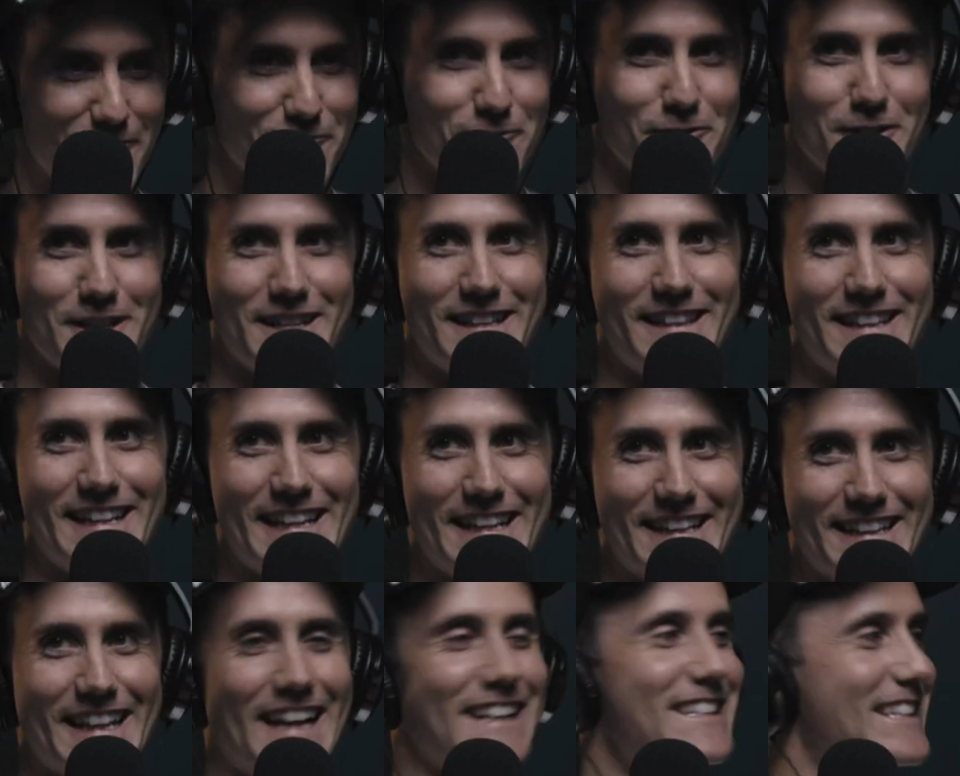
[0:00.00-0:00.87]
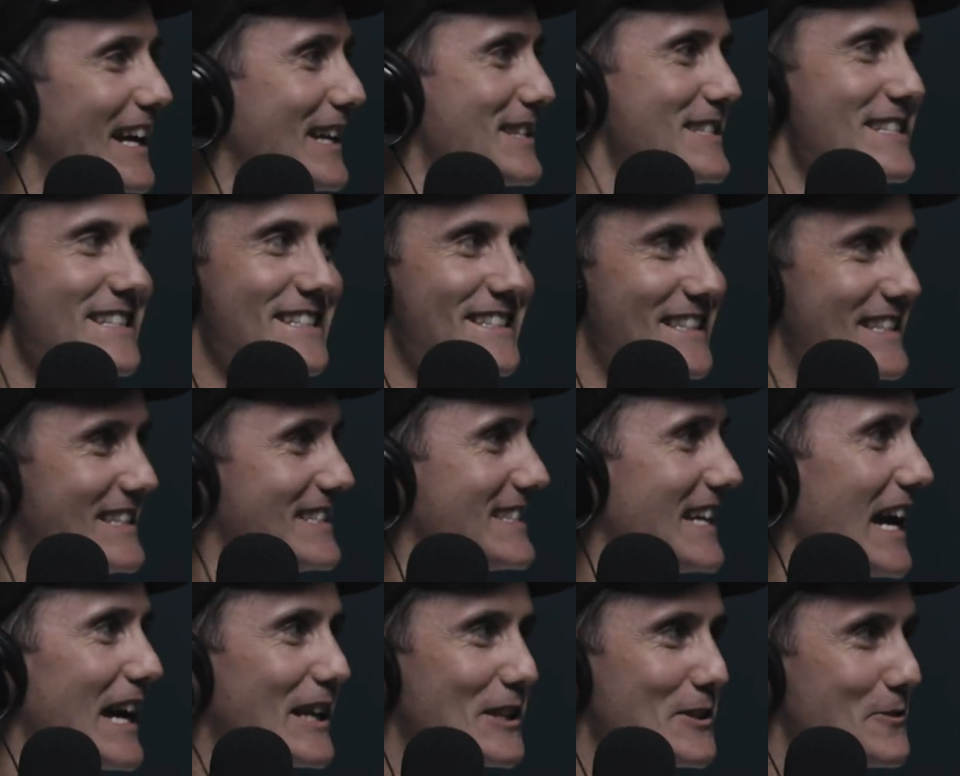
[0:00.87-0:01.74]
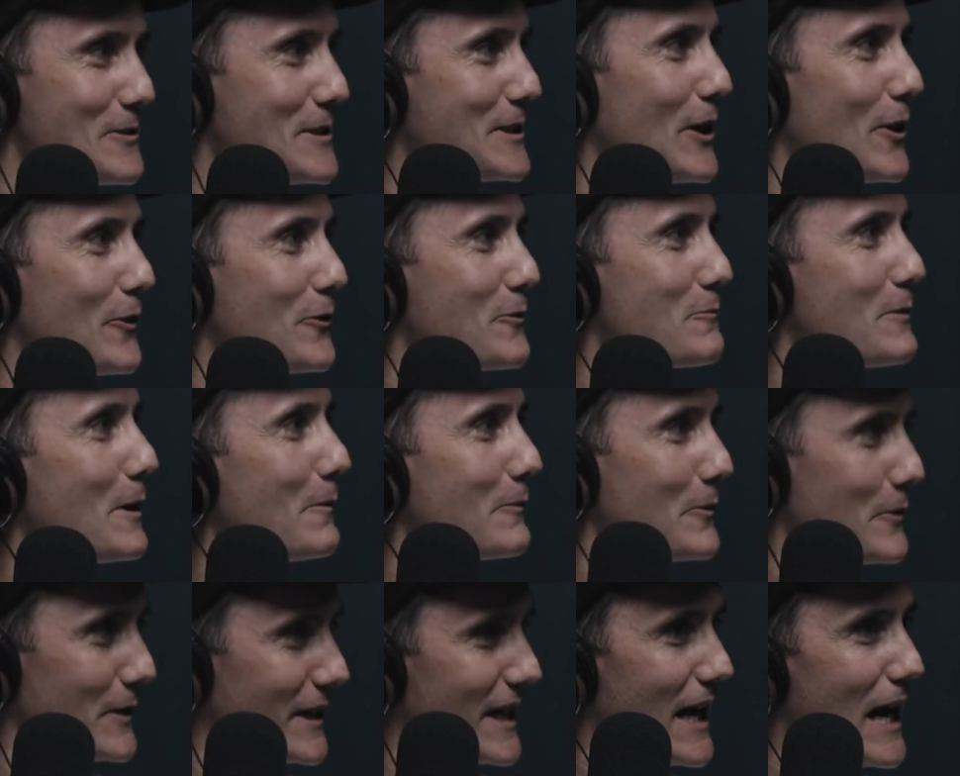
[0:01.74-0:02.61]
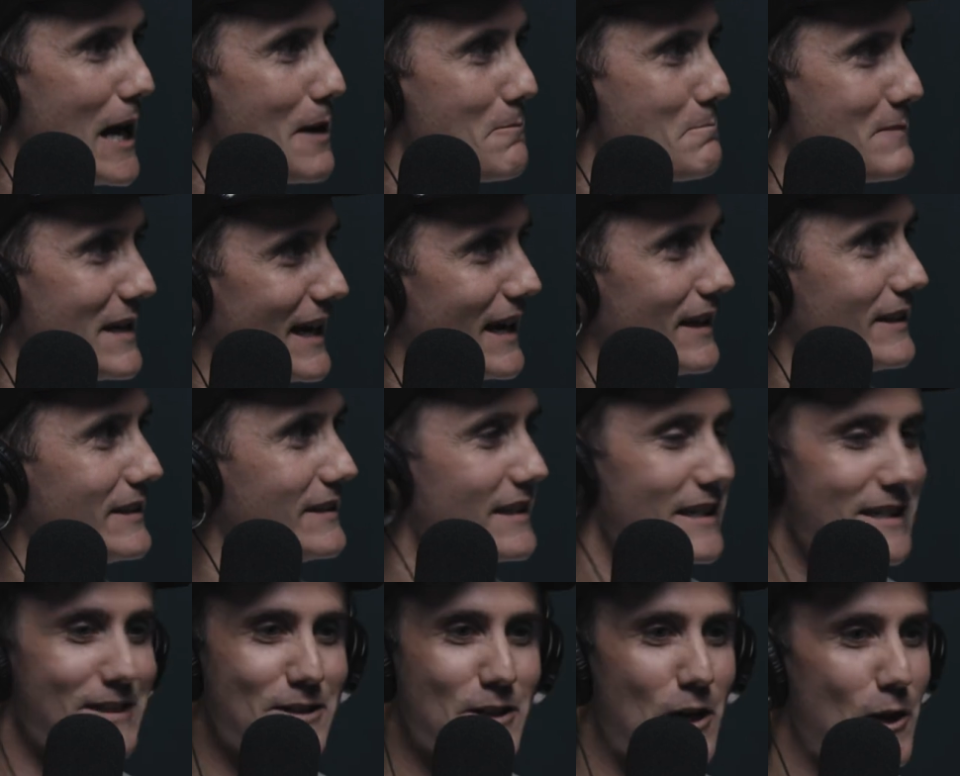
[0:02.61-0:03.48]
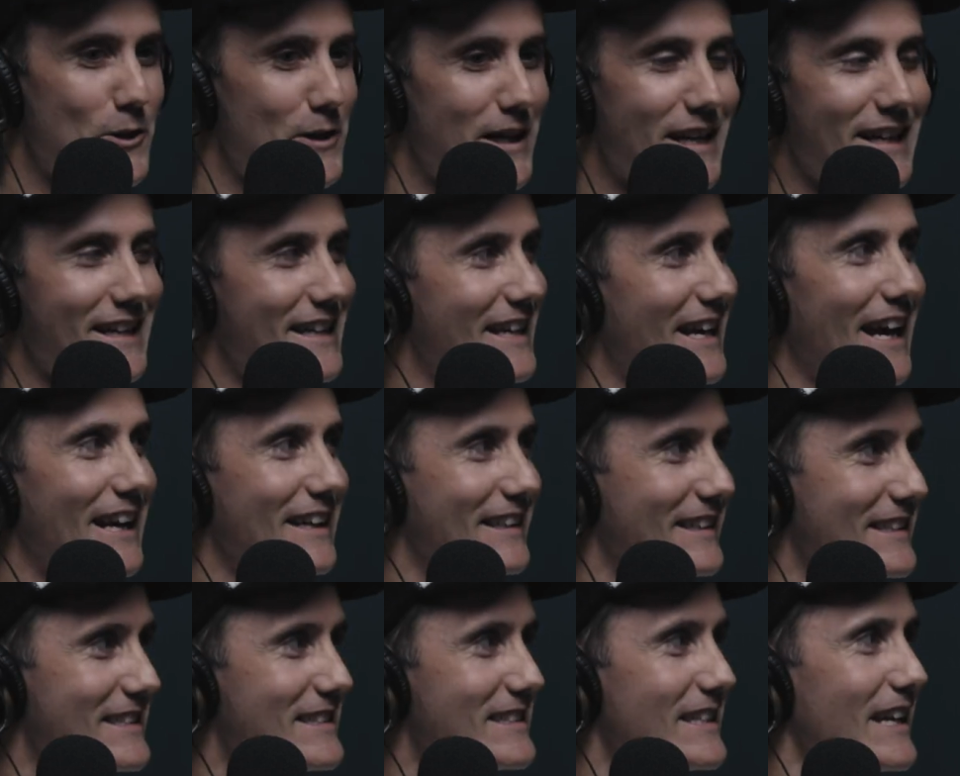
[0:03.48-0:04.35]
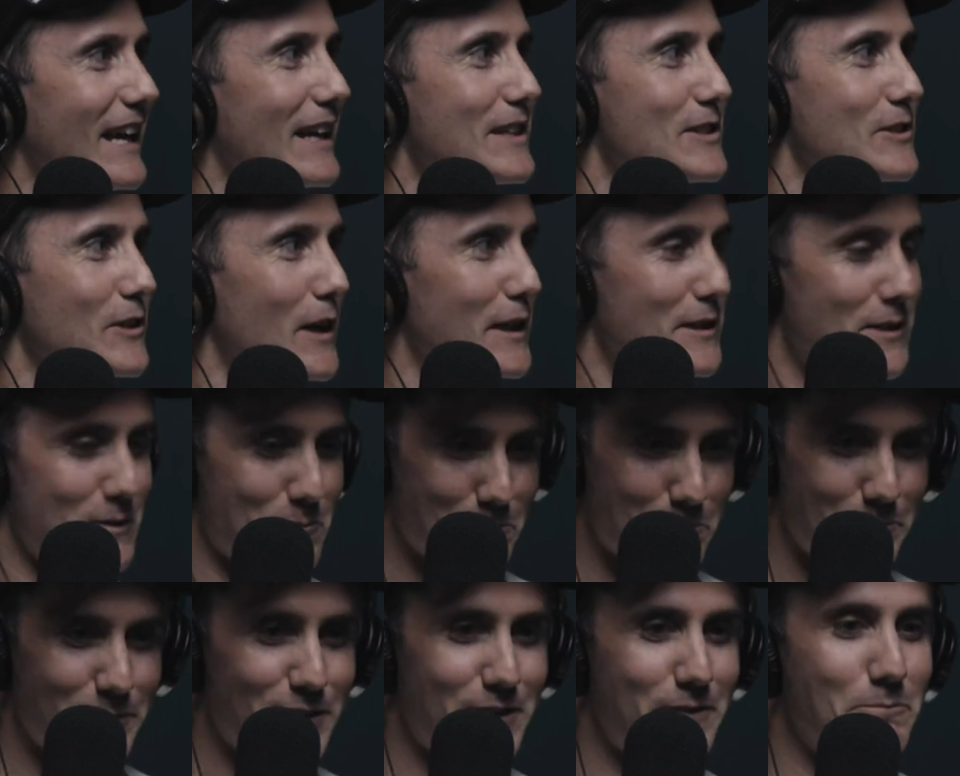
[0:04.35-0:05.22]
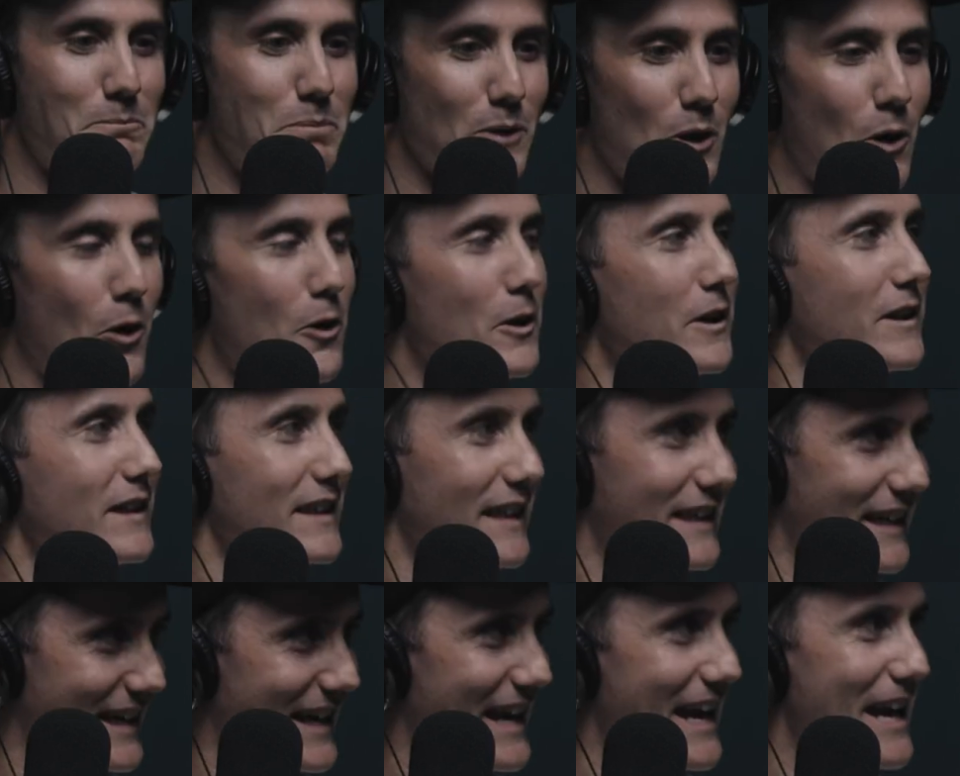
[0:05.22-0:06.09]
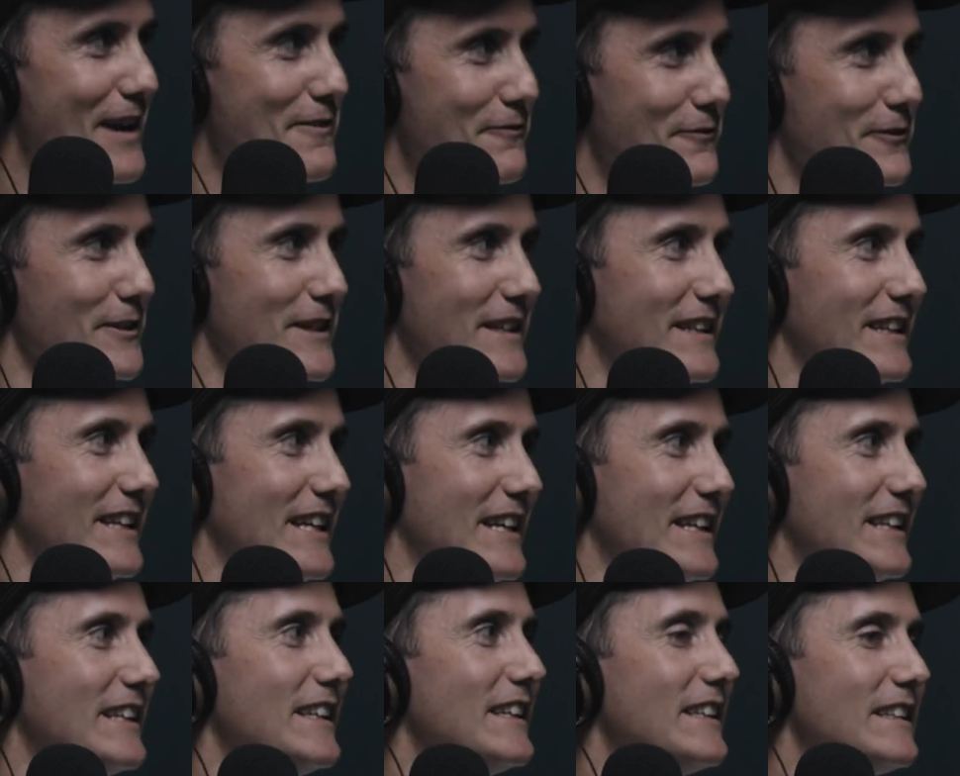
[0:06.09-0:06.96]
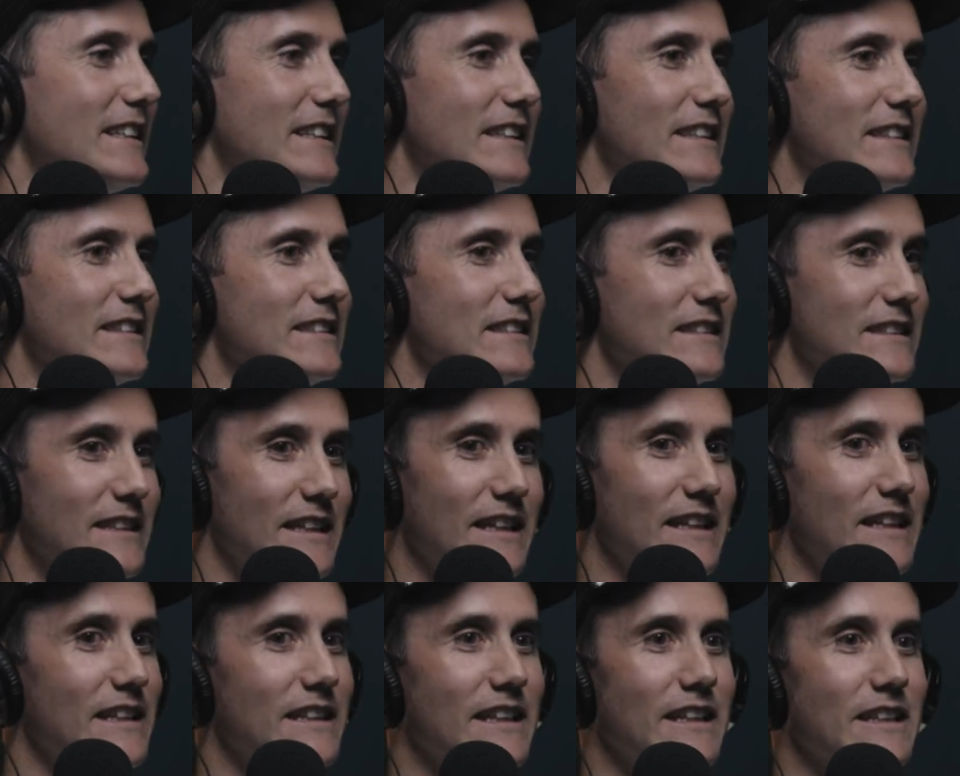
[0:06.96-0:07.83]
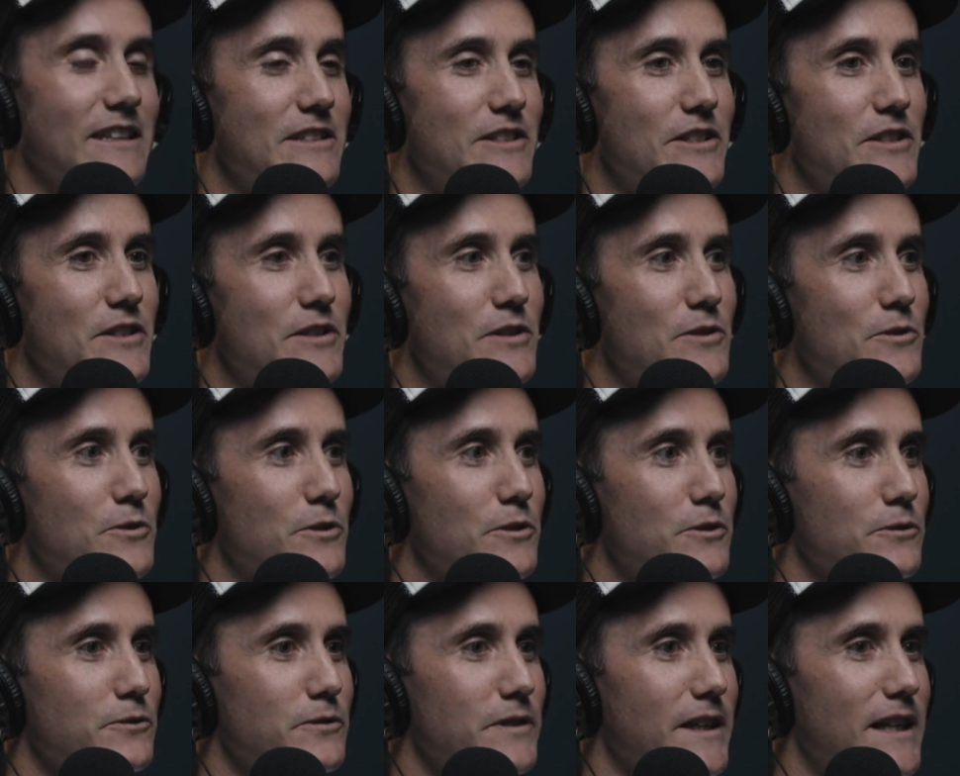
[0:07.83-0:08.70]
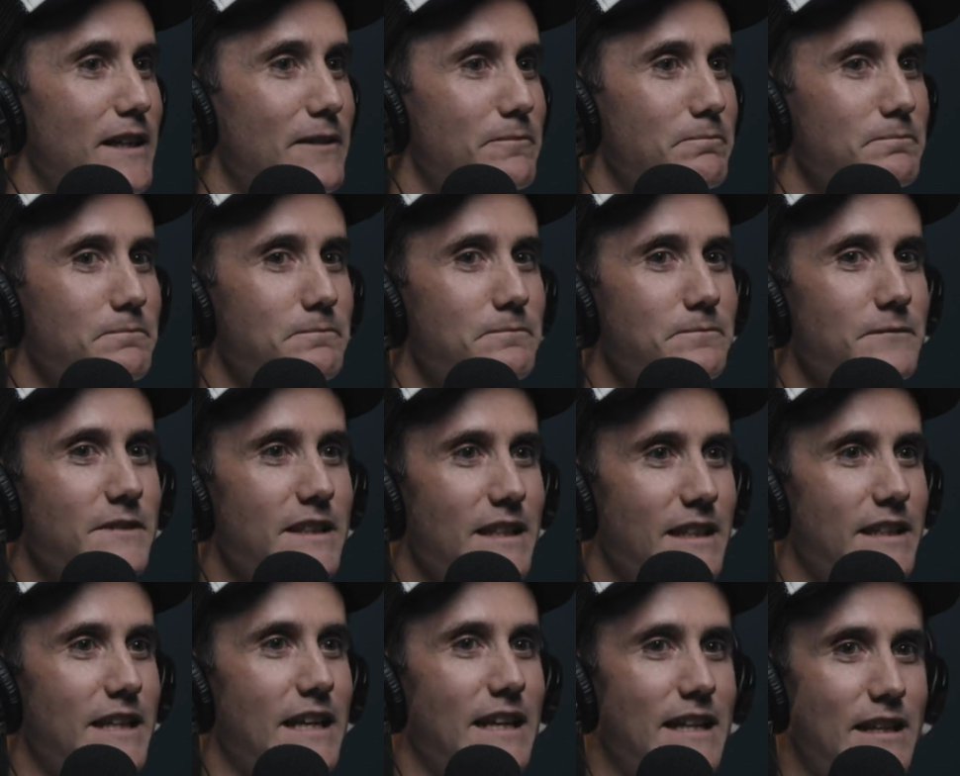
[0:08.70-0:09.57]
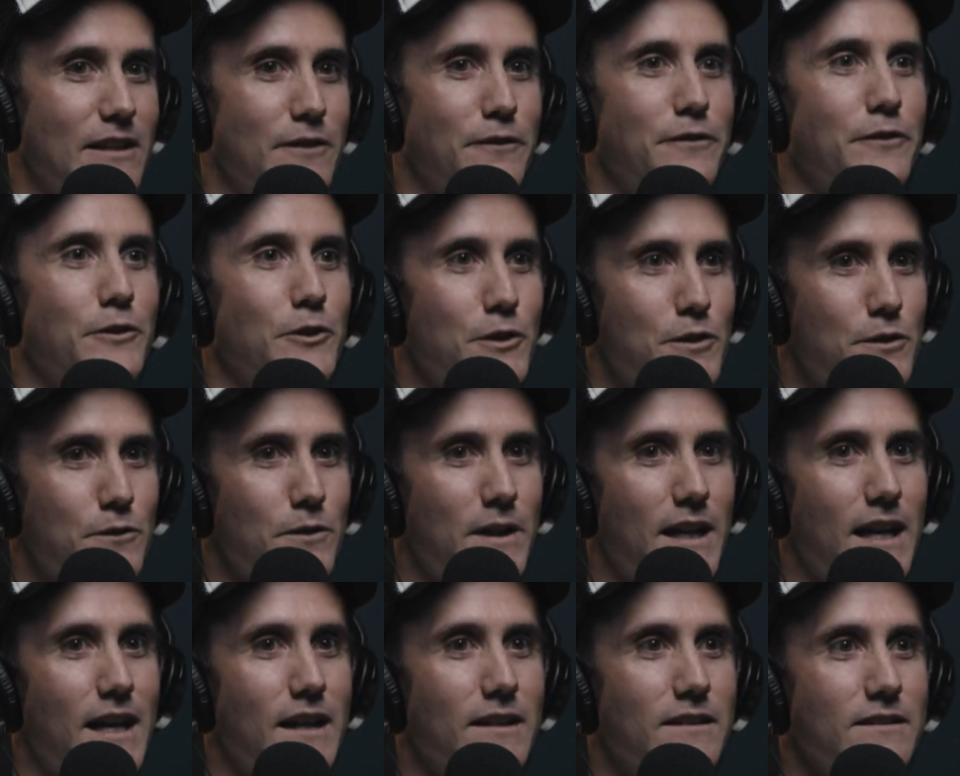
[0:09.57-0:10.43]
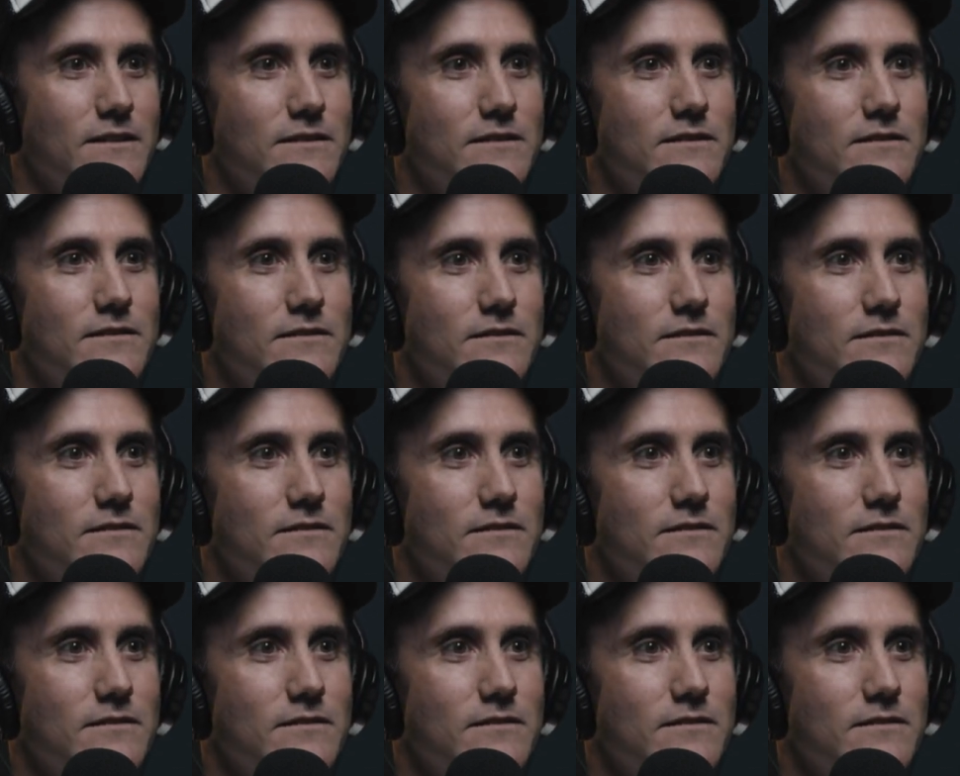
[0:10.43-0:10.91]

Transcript: everything. Yeah. That's exactly what's going through my mind. Calm down. There's no getting out of this now. It's like just block everything. Yeah, and then it just sort of you get in the first round,